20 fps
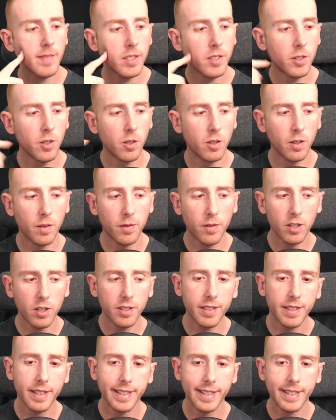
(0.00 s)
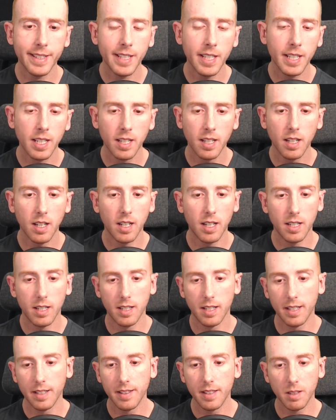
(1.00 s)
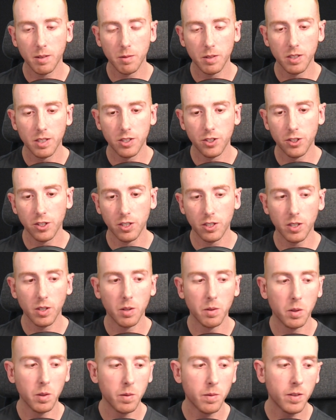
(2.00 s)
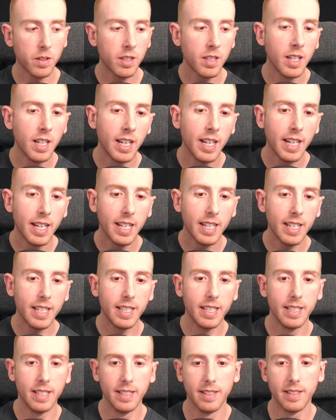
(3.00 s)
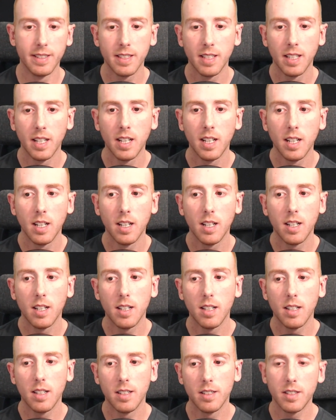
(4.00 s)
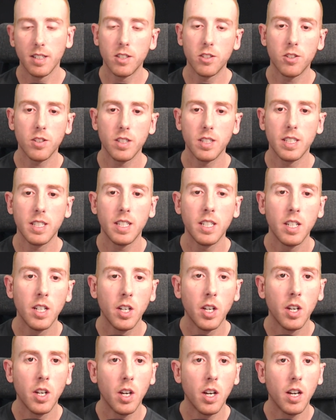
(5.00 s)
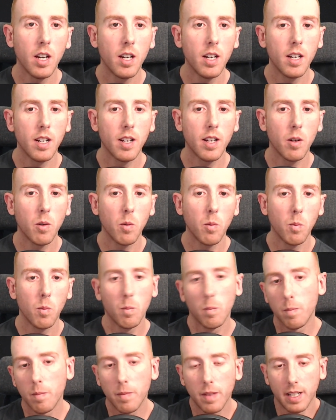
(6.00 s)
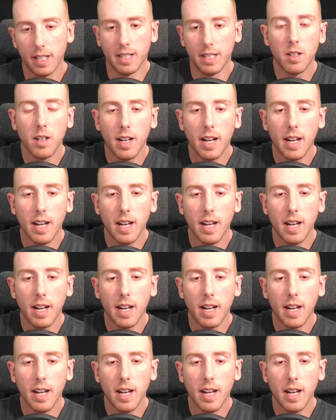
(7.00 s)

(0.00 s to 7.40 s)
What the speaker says: So the first thing I think we should go over is essentially what